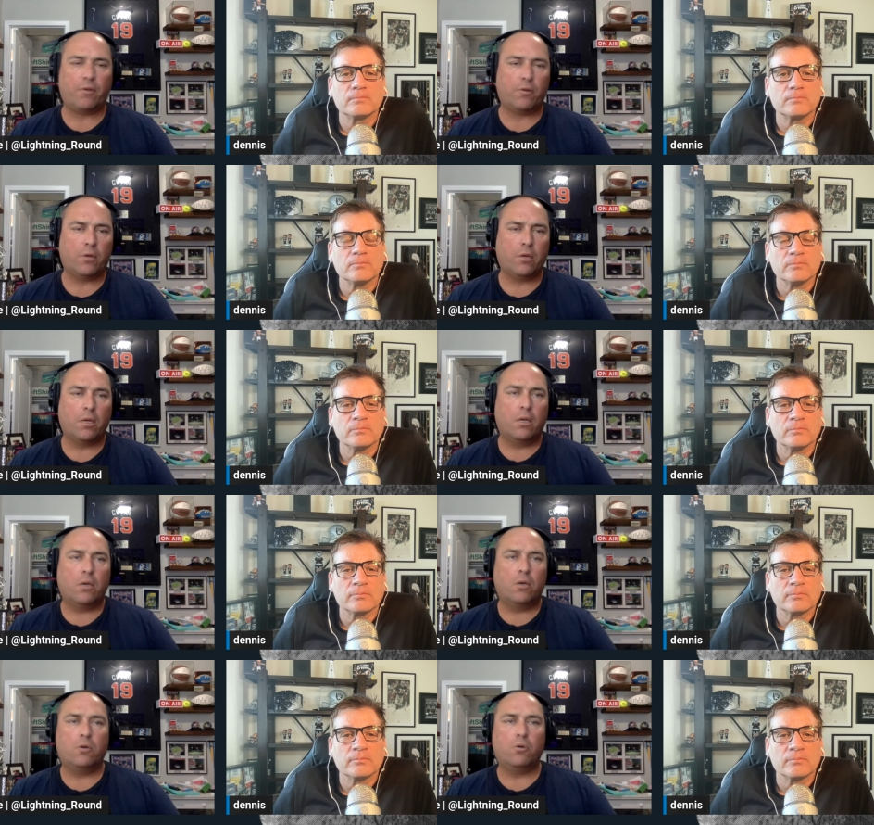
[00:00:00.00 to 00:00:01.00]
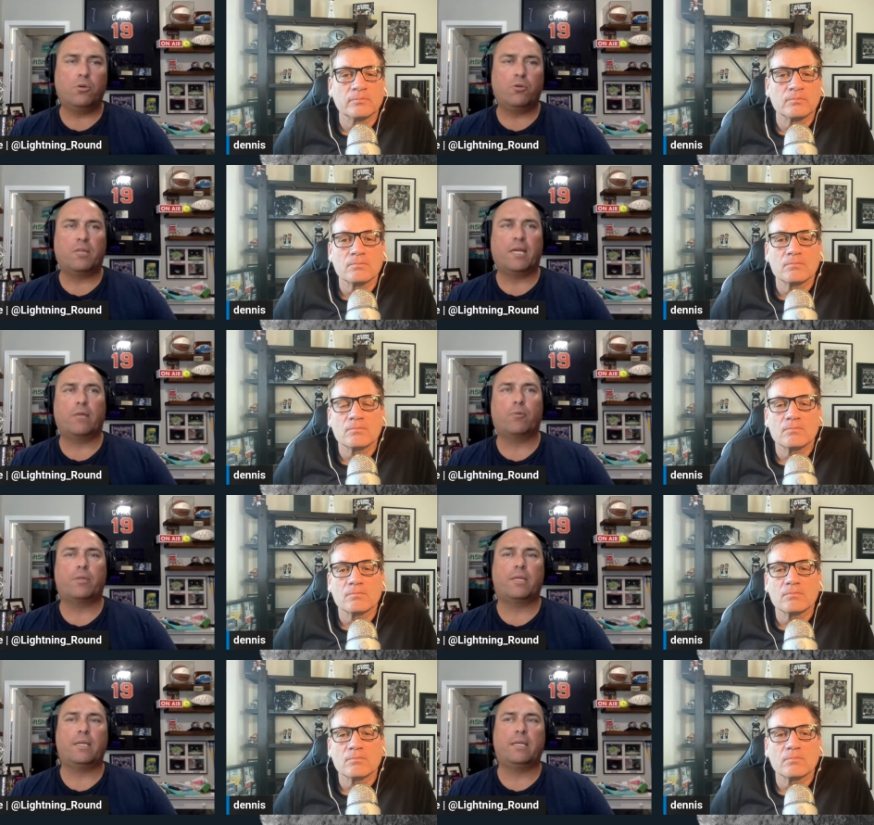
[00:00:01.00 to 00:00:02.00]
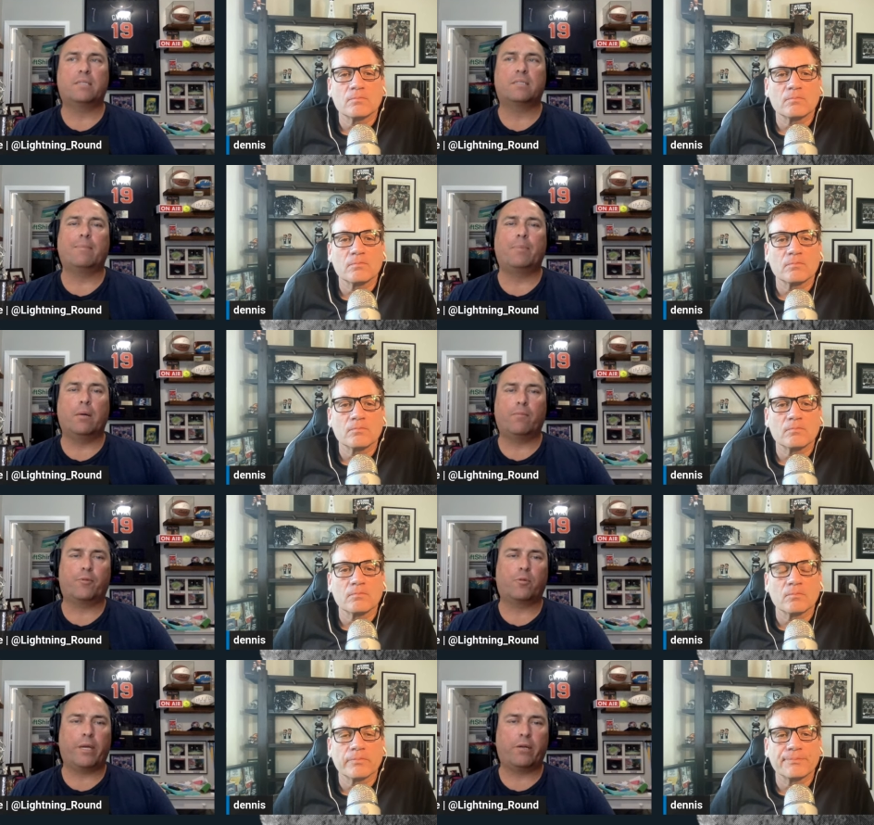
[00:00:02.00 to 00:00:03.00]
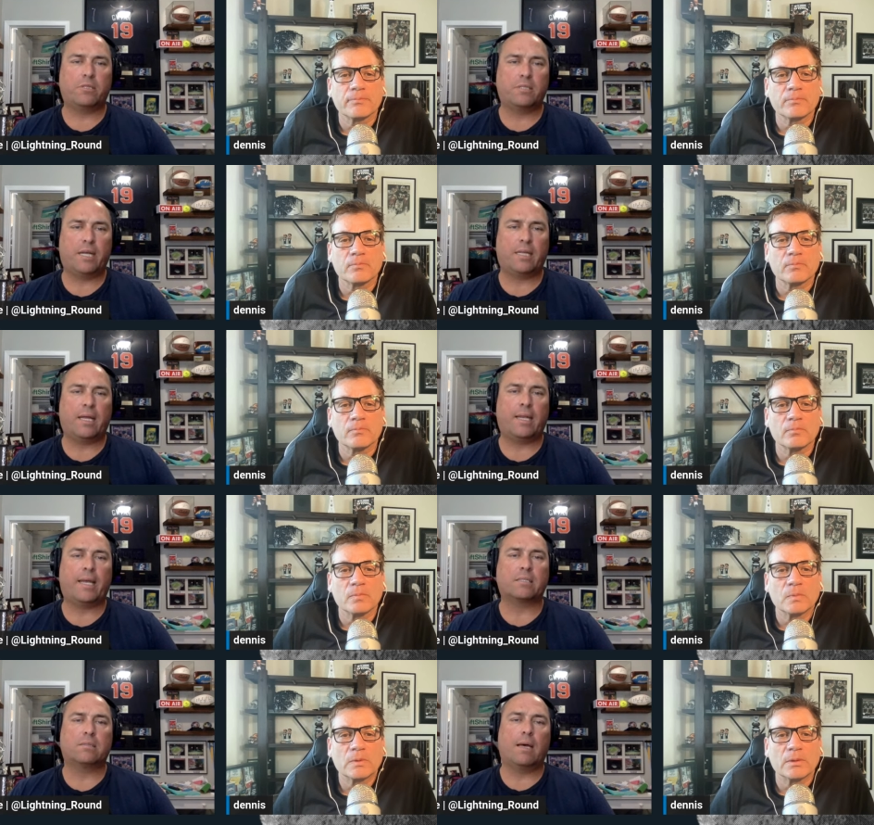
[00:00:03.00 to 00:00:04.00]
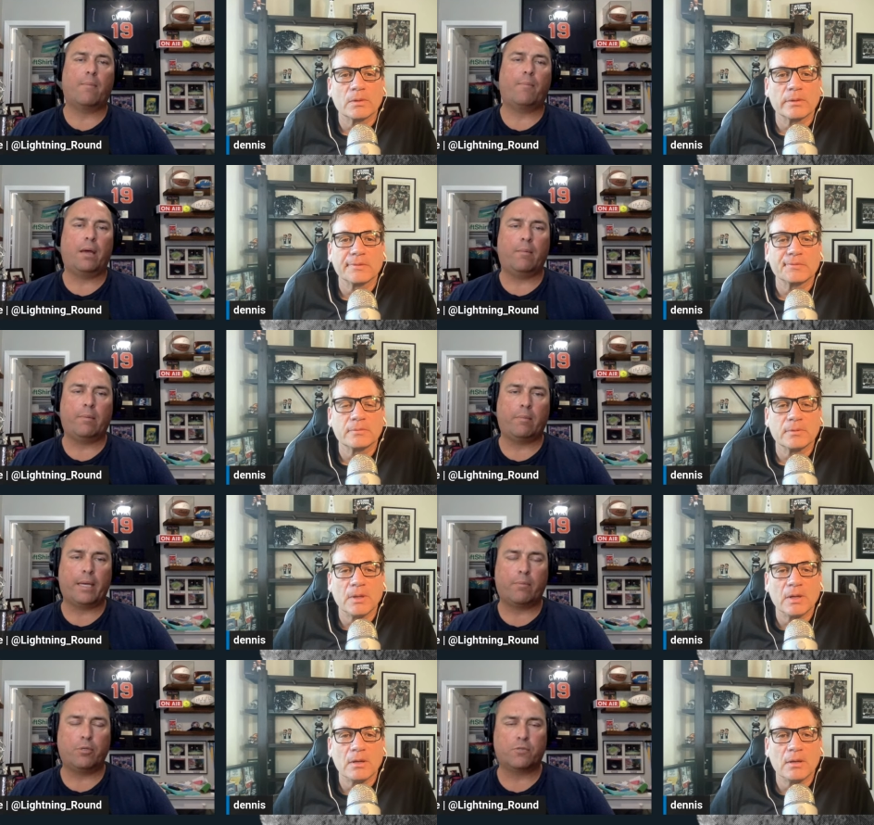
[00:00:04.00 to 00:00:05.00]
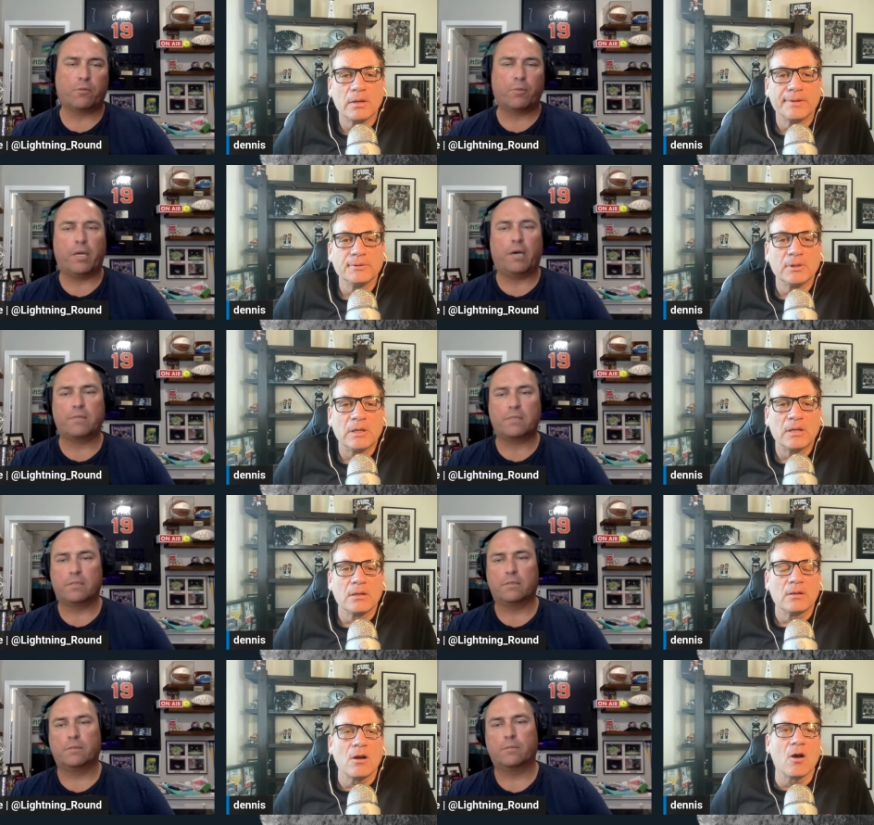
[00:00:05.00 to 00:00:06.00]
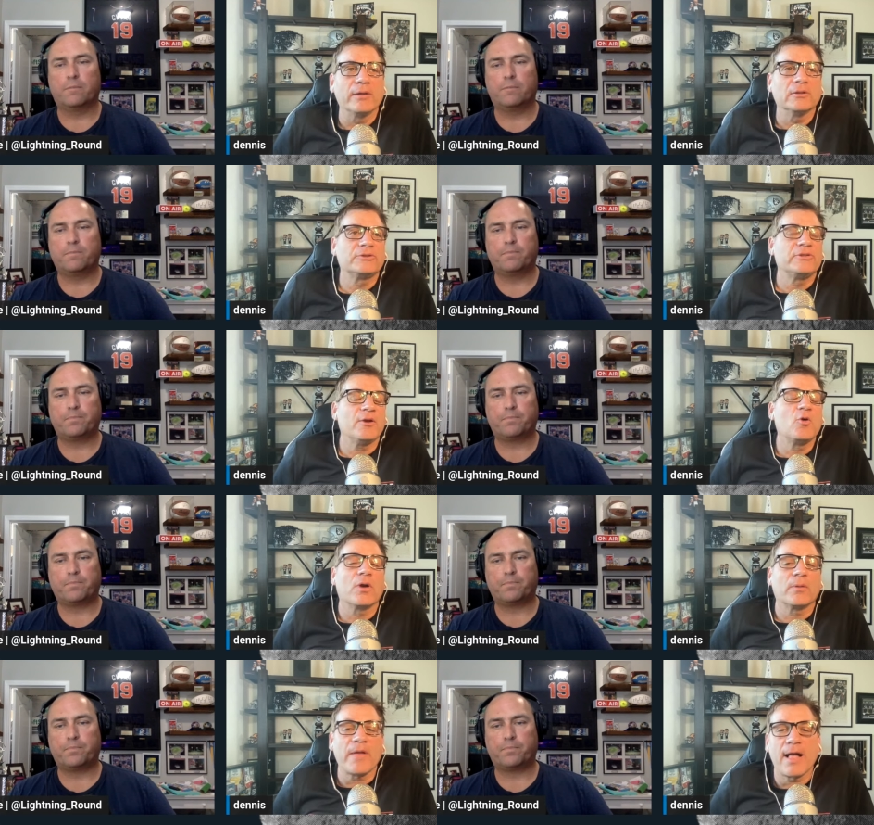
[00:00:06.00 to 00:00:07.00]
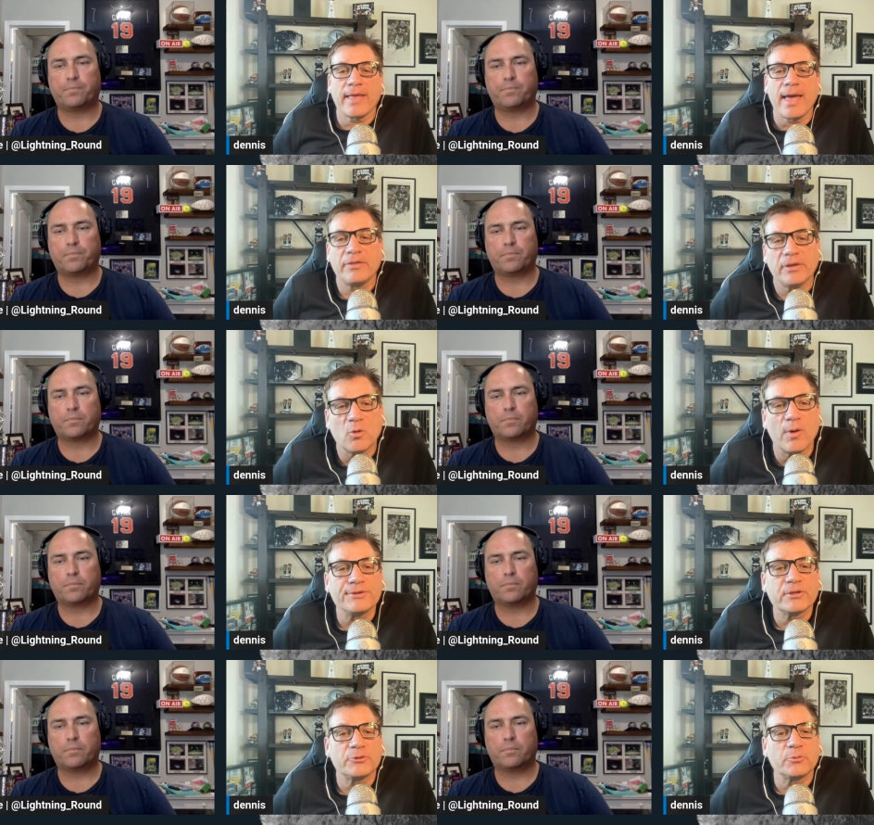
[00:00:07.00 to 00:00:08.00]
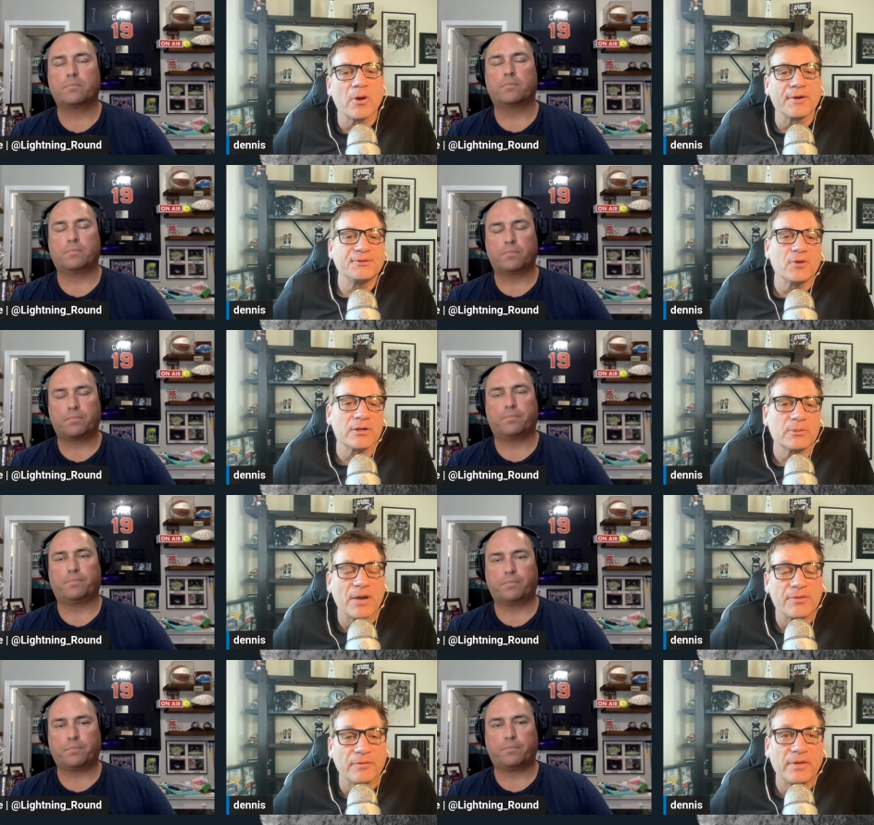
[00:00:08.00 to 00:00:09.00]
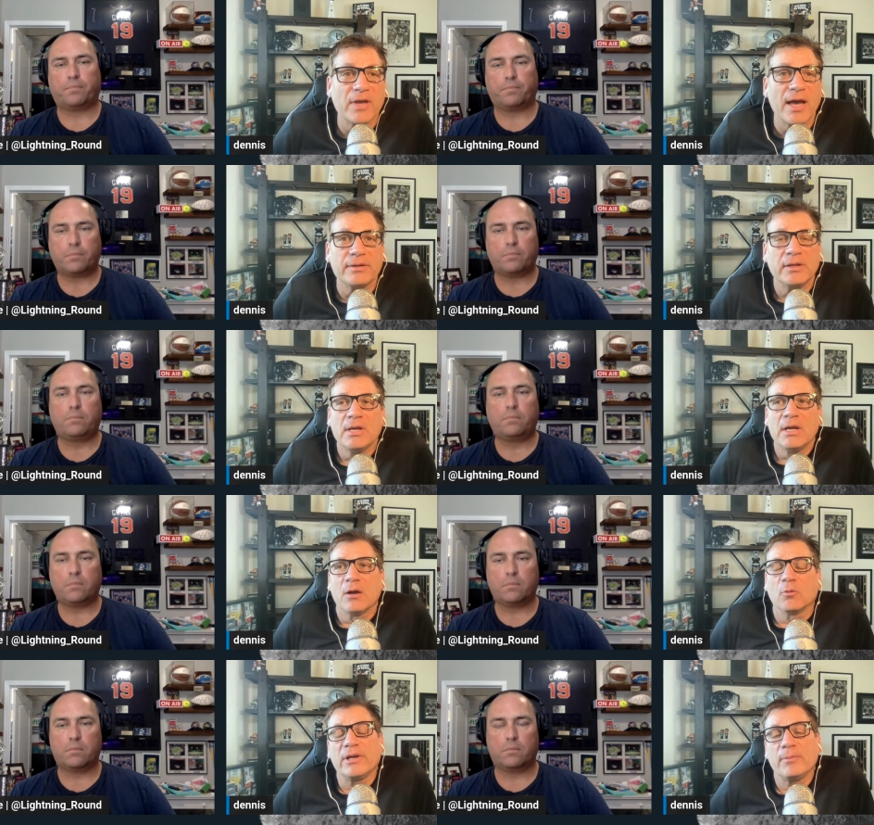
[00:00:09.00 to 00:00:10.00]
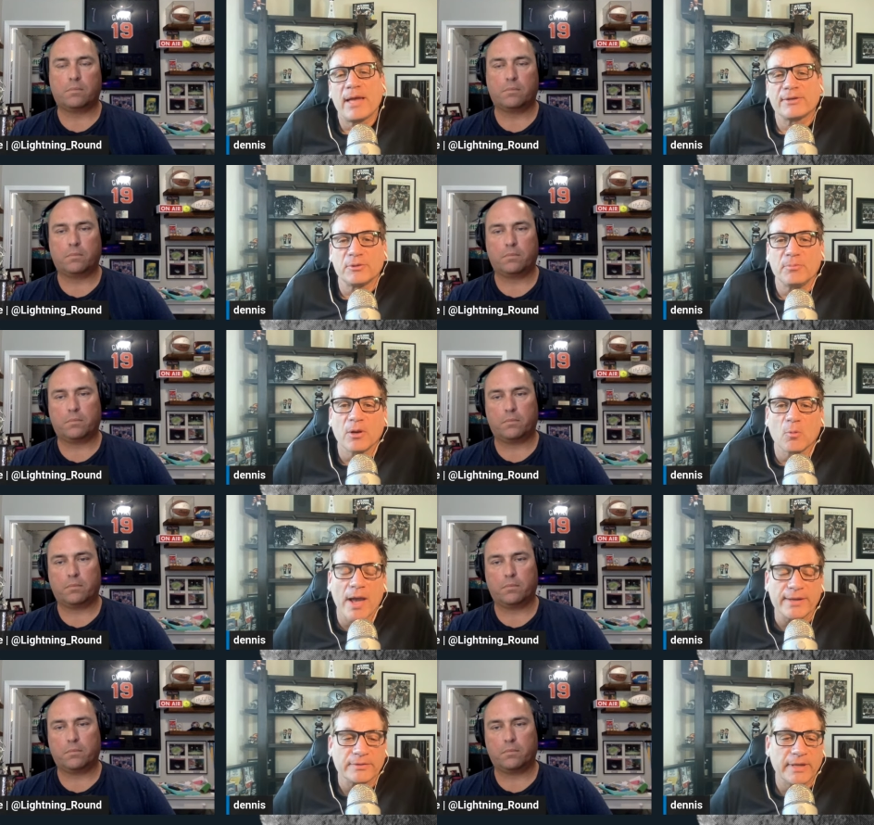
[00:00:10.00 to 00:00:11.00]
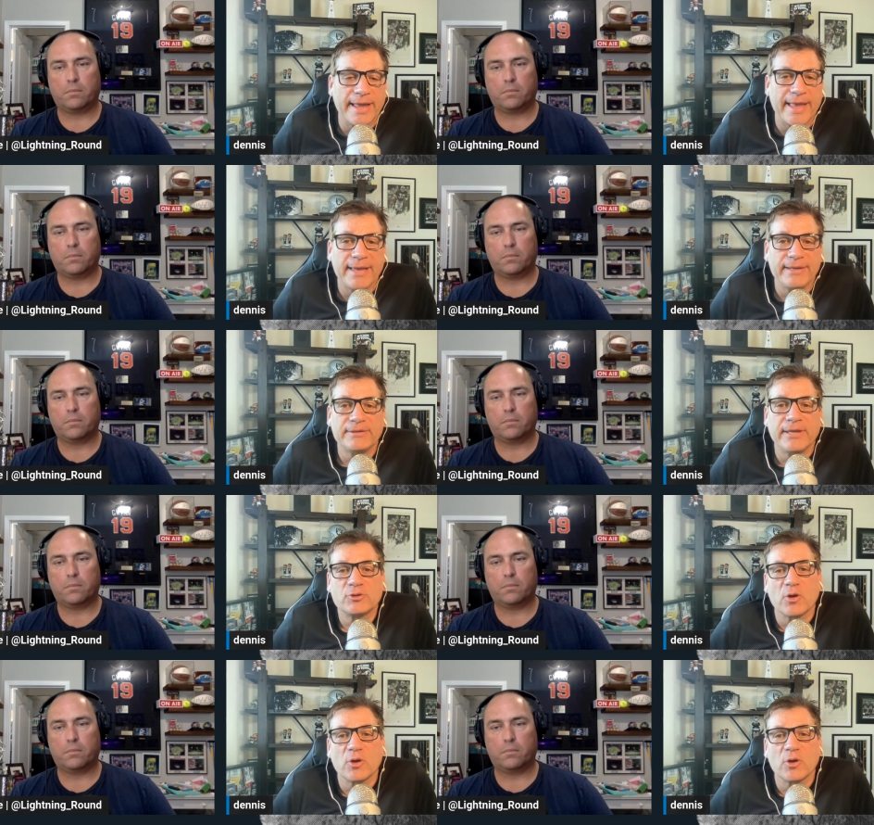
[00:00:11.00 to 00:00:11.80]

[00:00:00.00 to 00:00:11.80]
Speaker 1: you, who you think really need to step up for the Raiders to take that next step and maybe make a push for the playoffs?
Speaker 2: All right, let's take quarterback out of the equation because we already talked about that. They've got running back Zamir White, and he takes